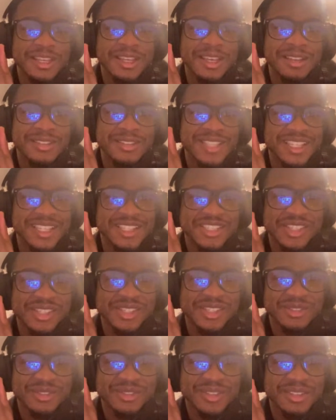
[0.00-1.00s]
I'll take
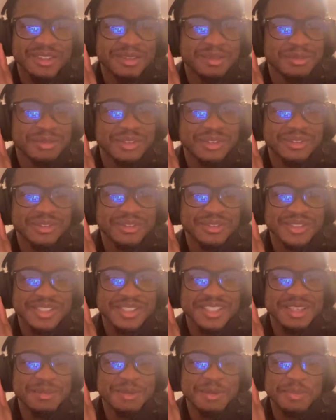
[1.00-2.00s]
Jalen Green, bro. Just
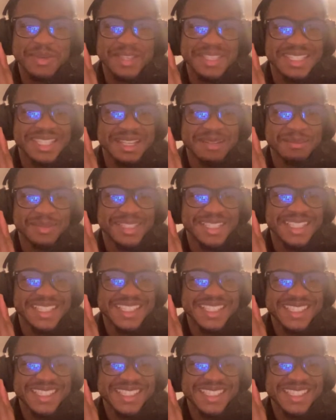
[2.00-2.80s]
give me pick 10, please.